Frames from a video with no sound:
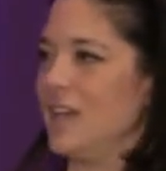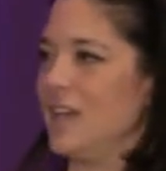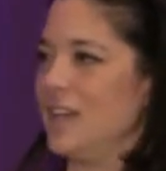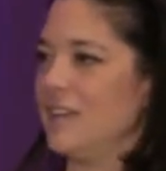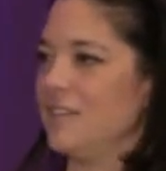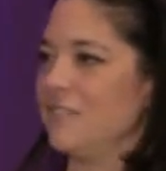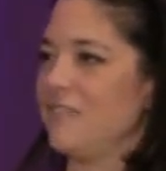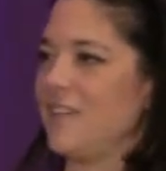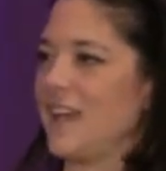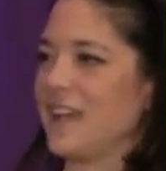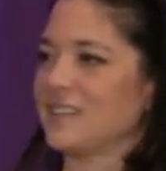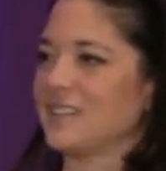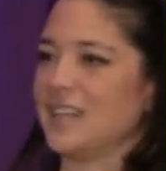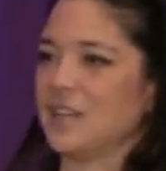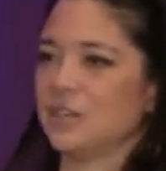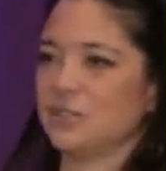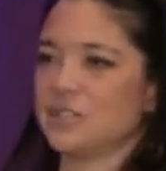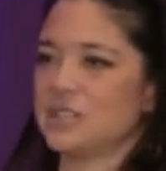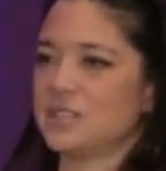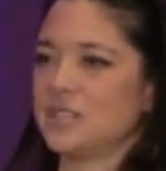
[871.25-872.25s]
And in fact, they
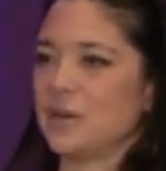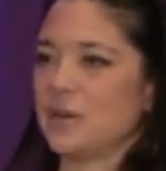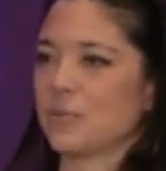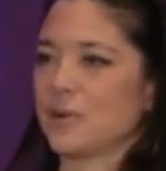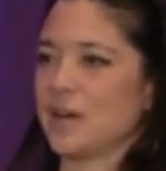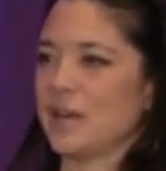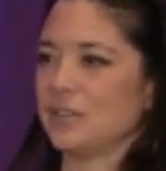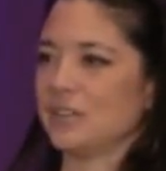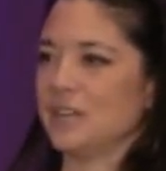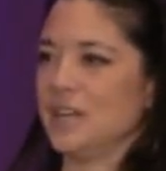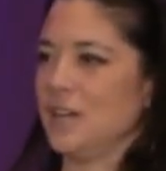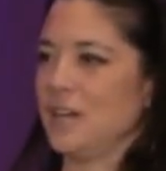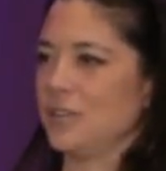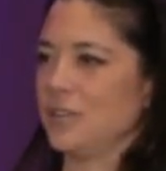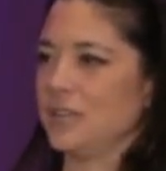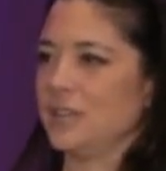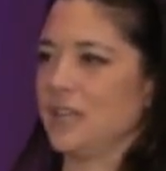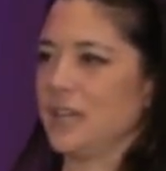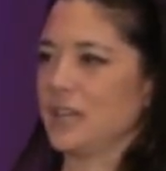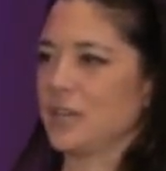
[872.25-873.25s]
don't stay round and
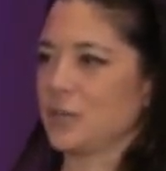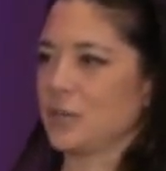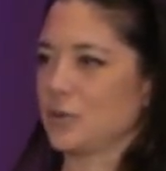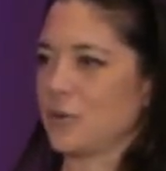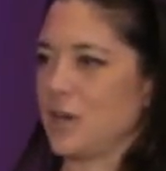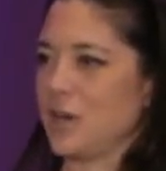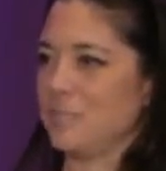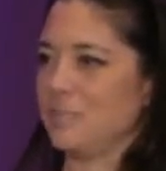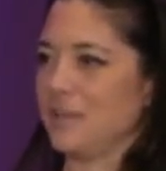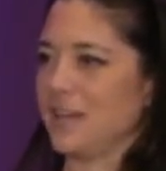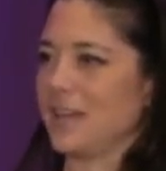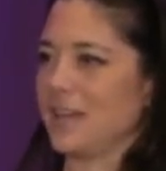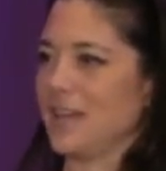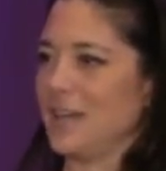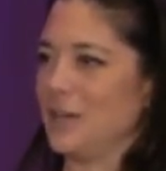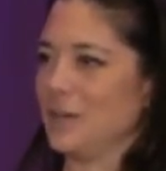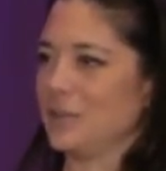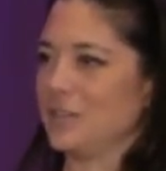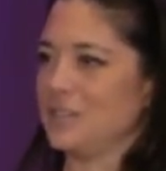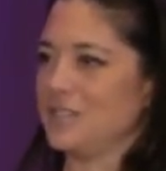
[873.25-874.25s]
healthy like a grape, like a
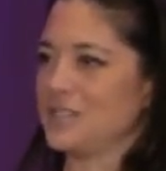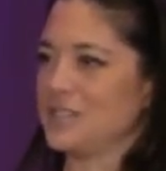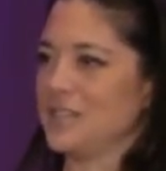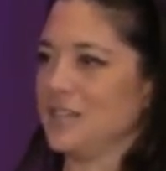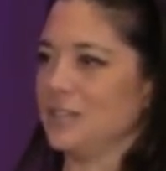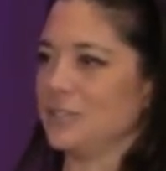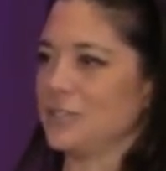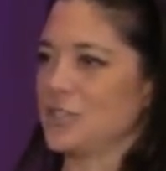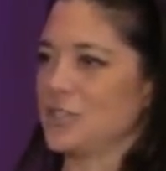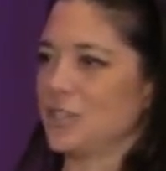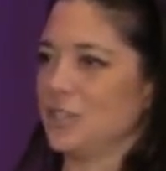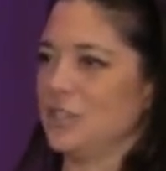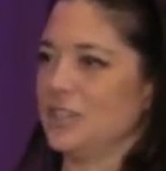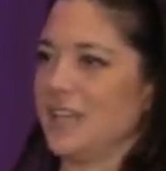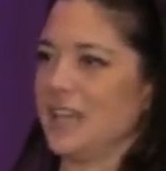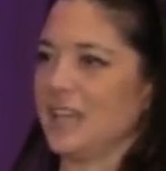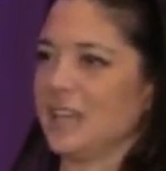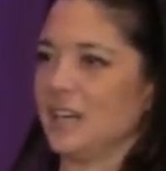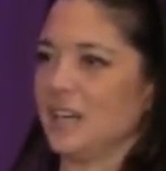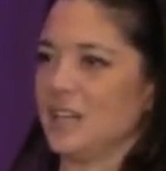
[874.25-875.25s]
healthy cell should.
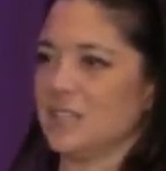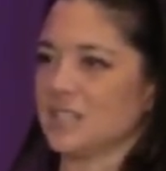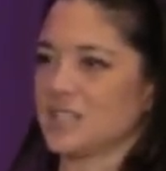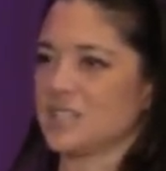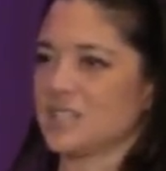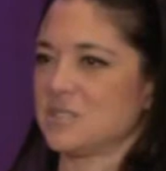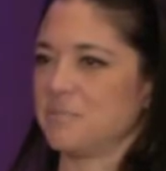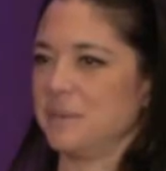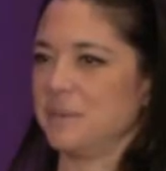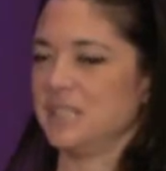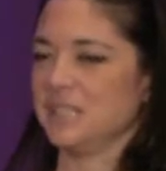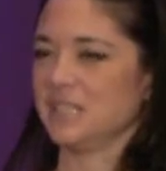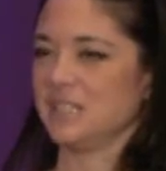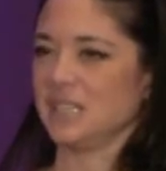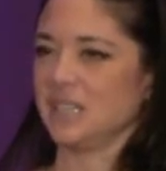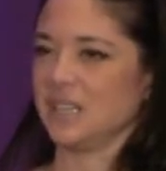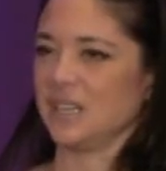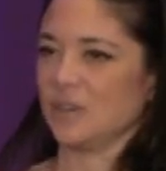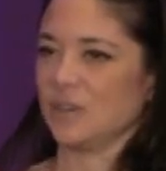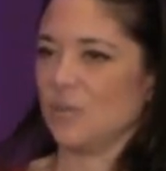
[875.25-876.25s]
They get all
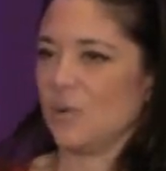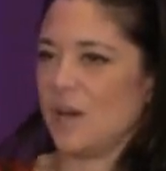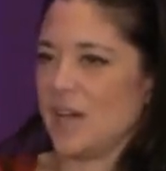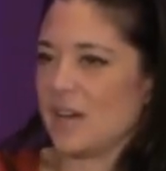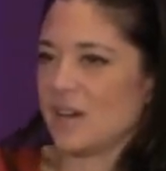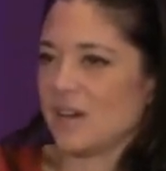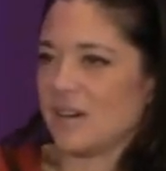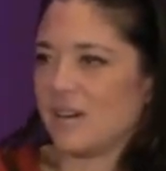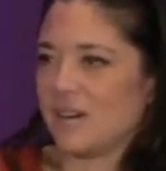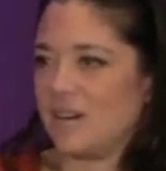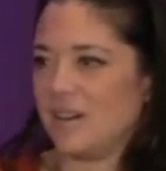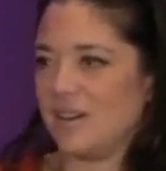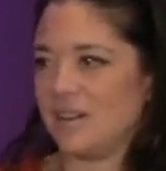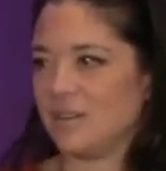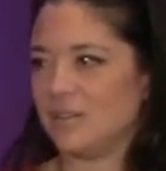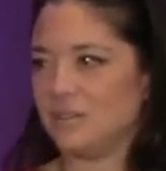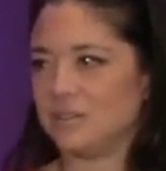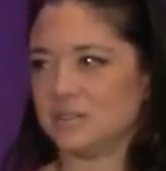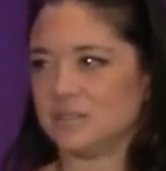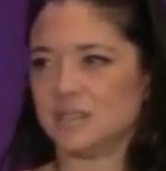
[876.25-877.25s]
spindly and wiry and
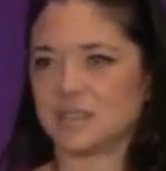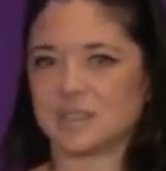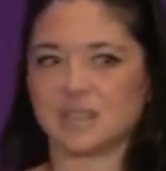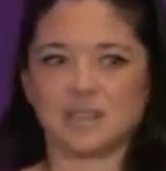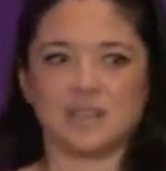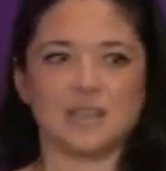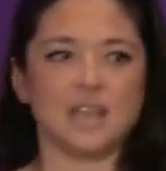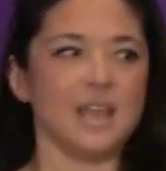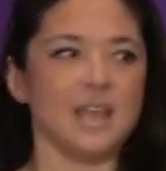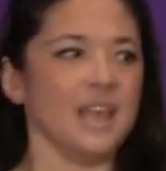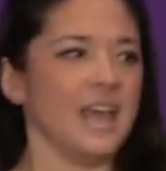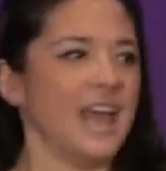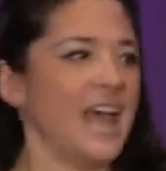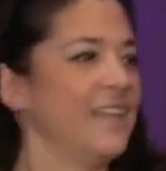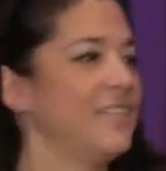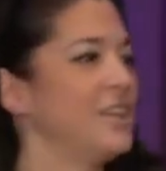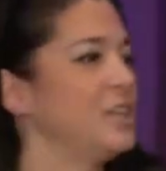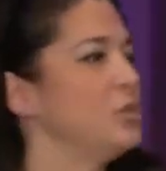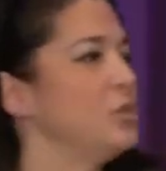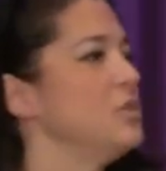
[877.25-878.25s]
old looking,
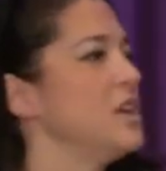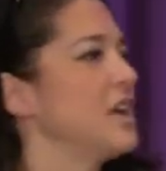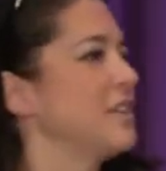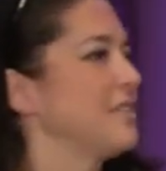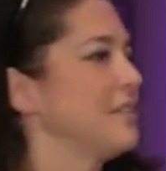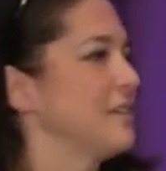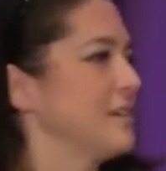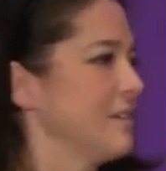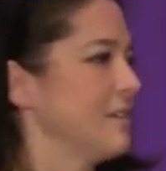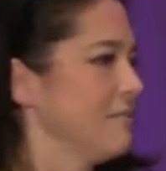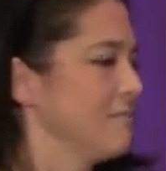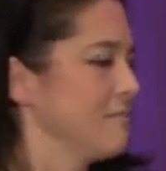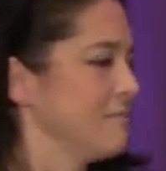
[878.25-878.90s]
and they do nothing.